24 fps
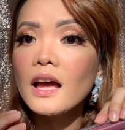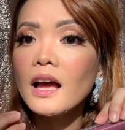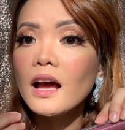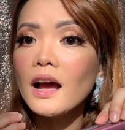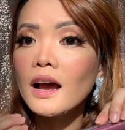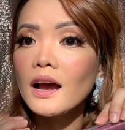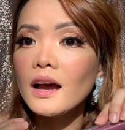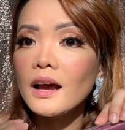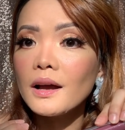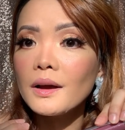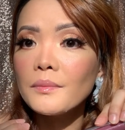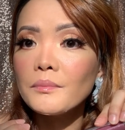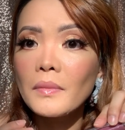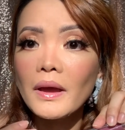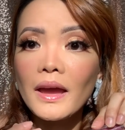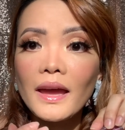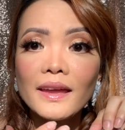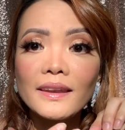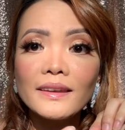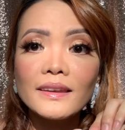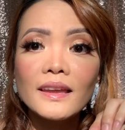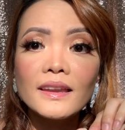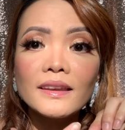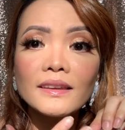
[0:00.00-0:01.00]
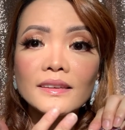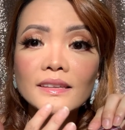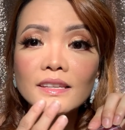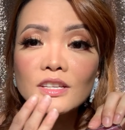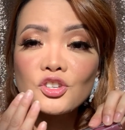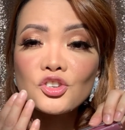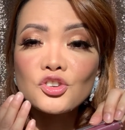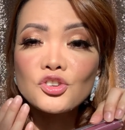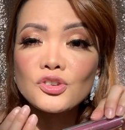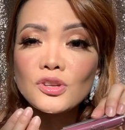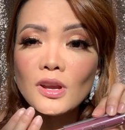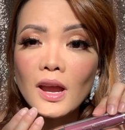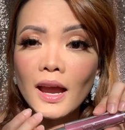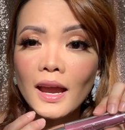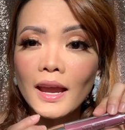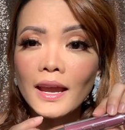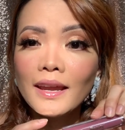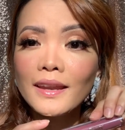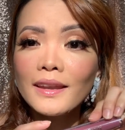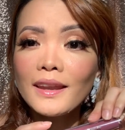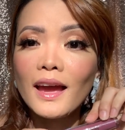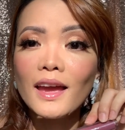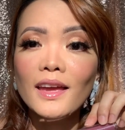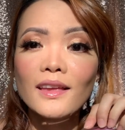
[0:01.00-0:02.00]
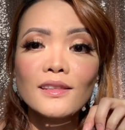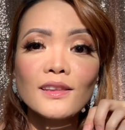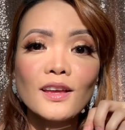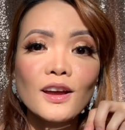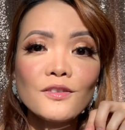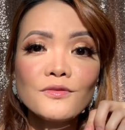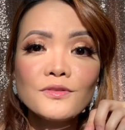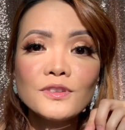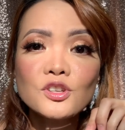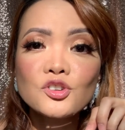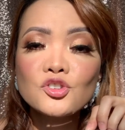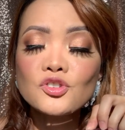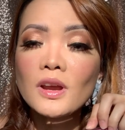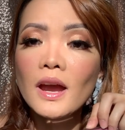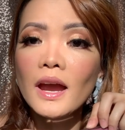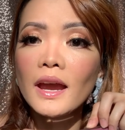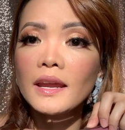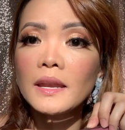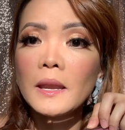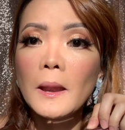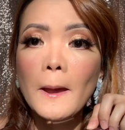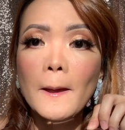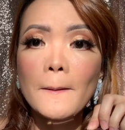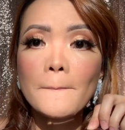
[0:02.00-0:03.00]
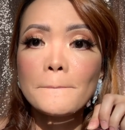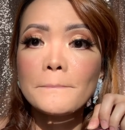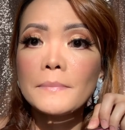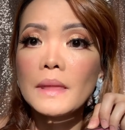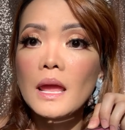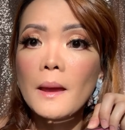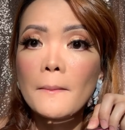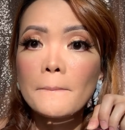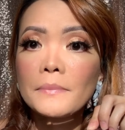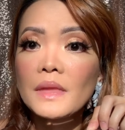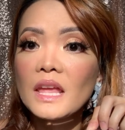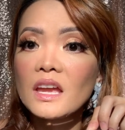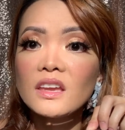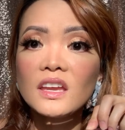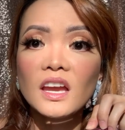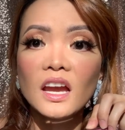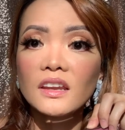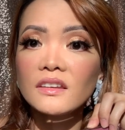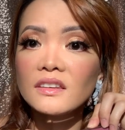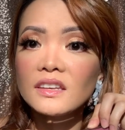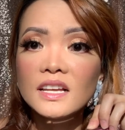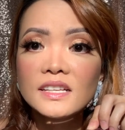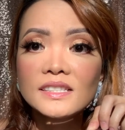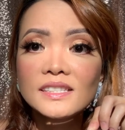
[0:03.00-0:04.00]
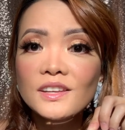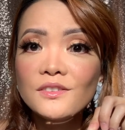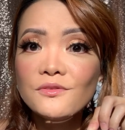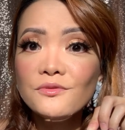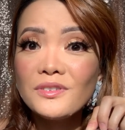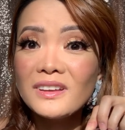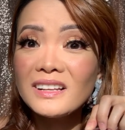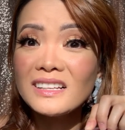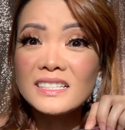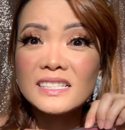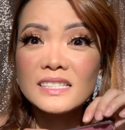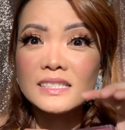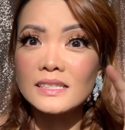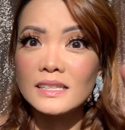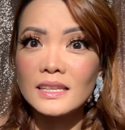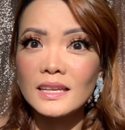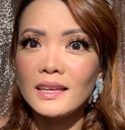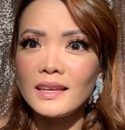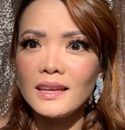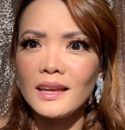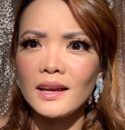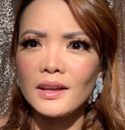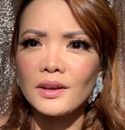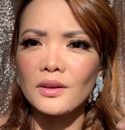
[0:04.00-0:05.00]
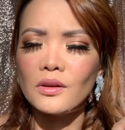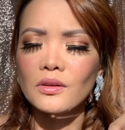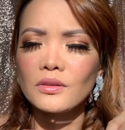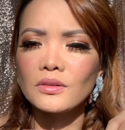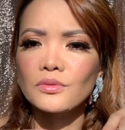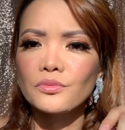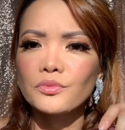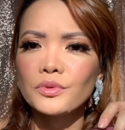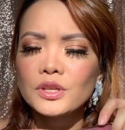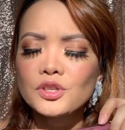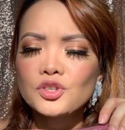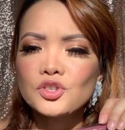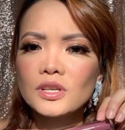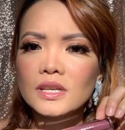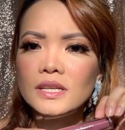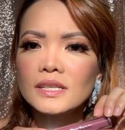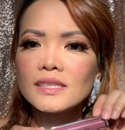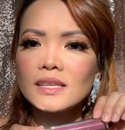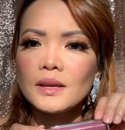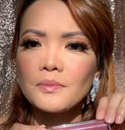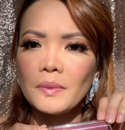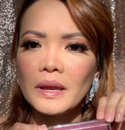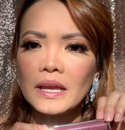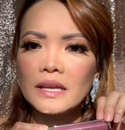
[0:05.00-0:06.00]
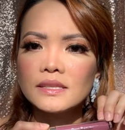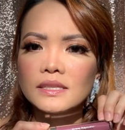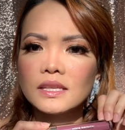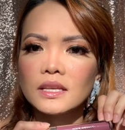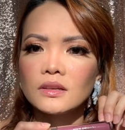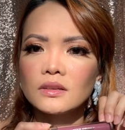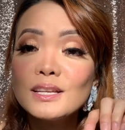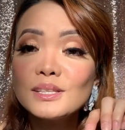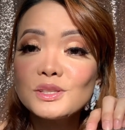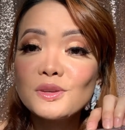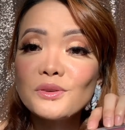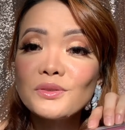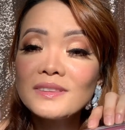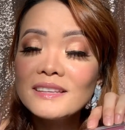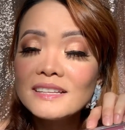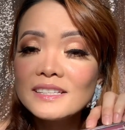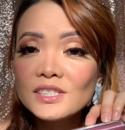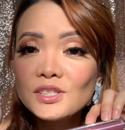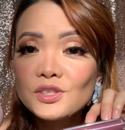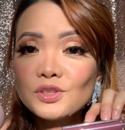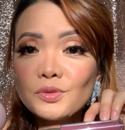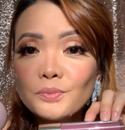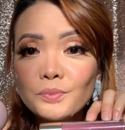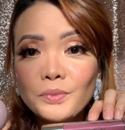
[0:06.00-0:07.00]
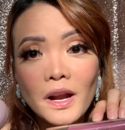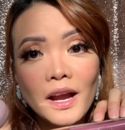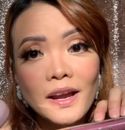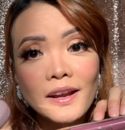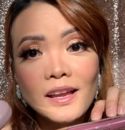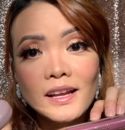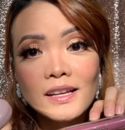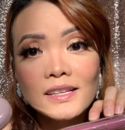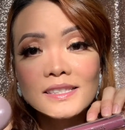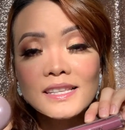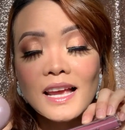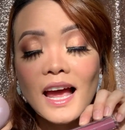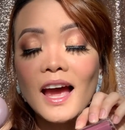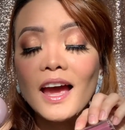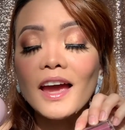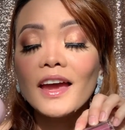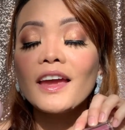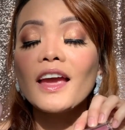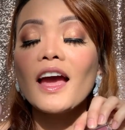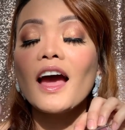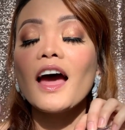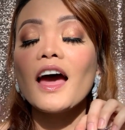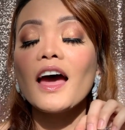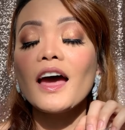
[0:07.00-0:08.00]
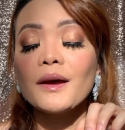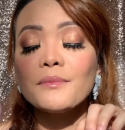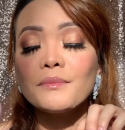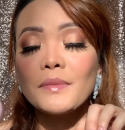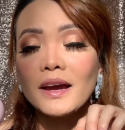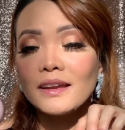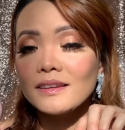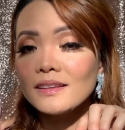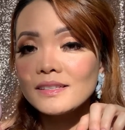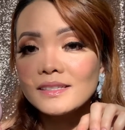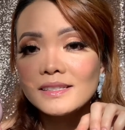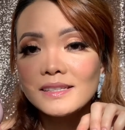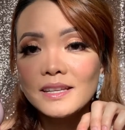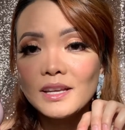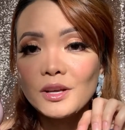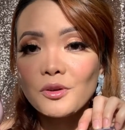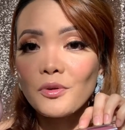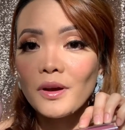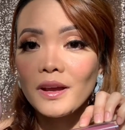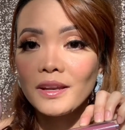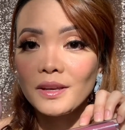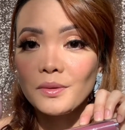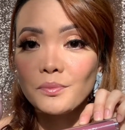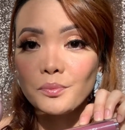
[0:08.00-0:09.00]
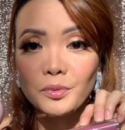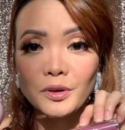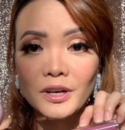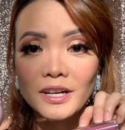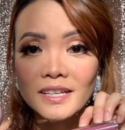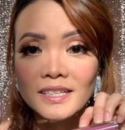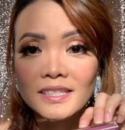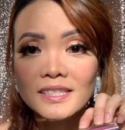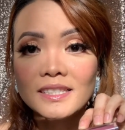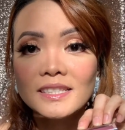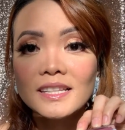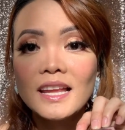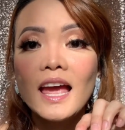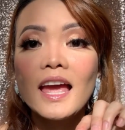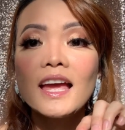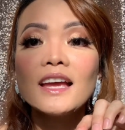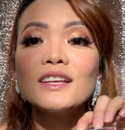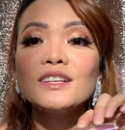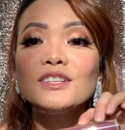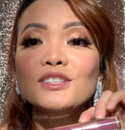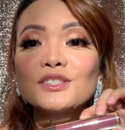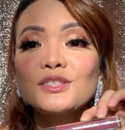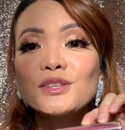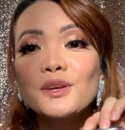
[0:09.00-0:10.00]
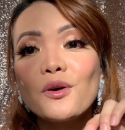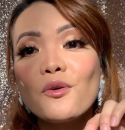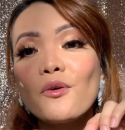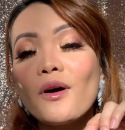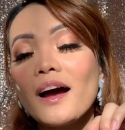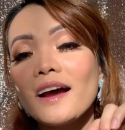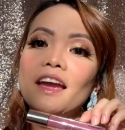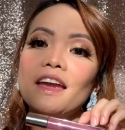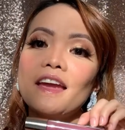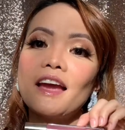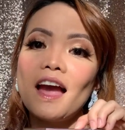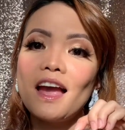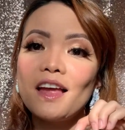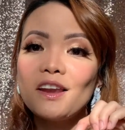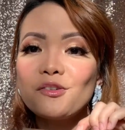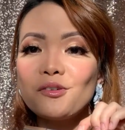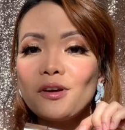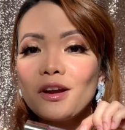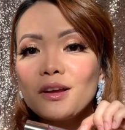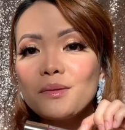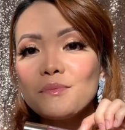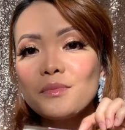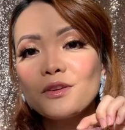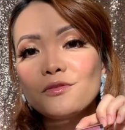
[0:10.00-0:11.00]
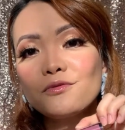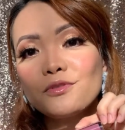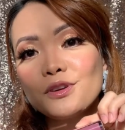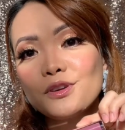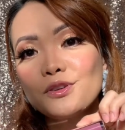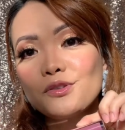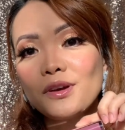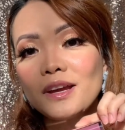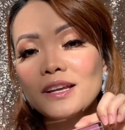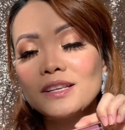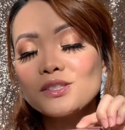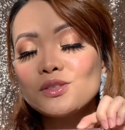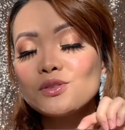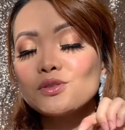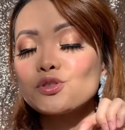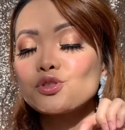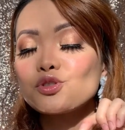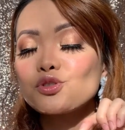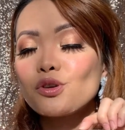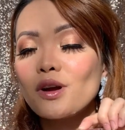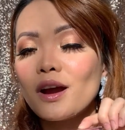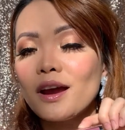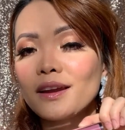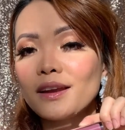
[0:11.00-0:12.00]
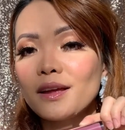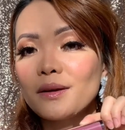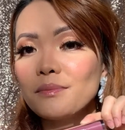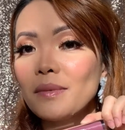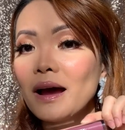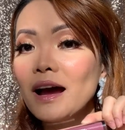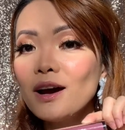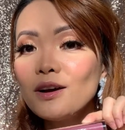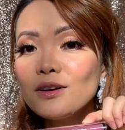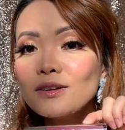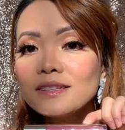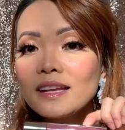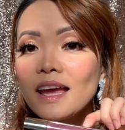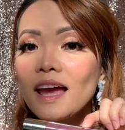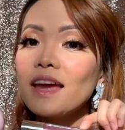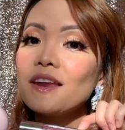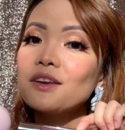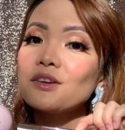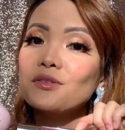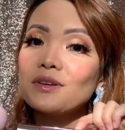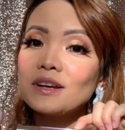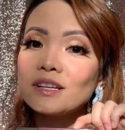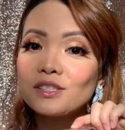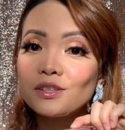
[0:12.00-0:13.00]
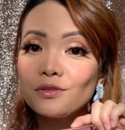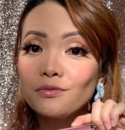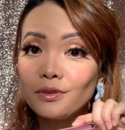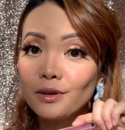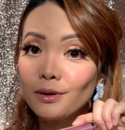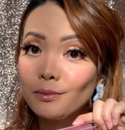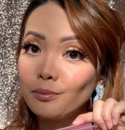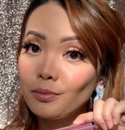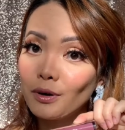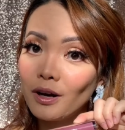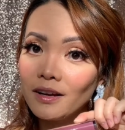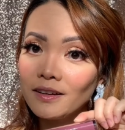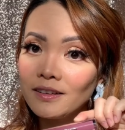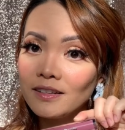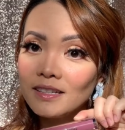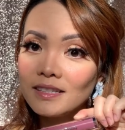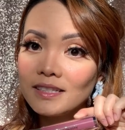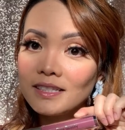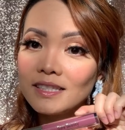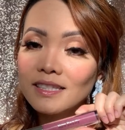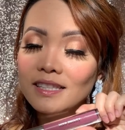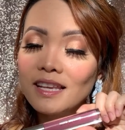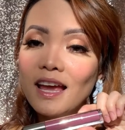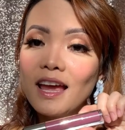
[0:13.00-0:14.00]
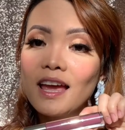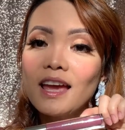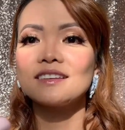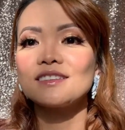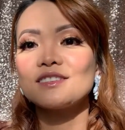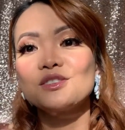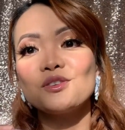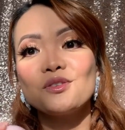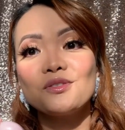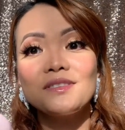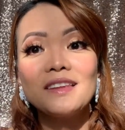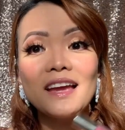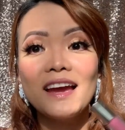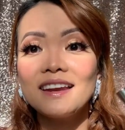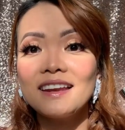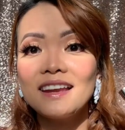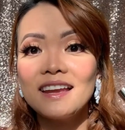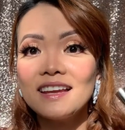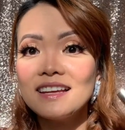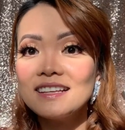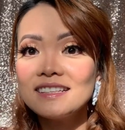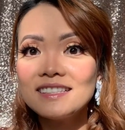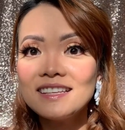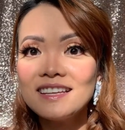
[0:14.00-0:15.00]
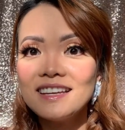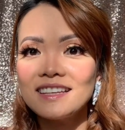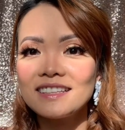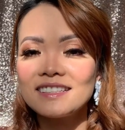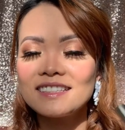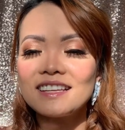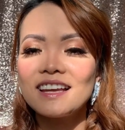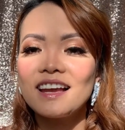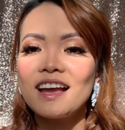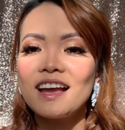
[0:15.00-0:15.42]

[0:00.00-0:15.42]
And then the shine, I love the shine, and Yeah, it doesn't feel sticky at all, which is amazing. So these two products, I am honestly quite impressed. So I highly recommend for you guys to try them out and the rest of her products. So that is it.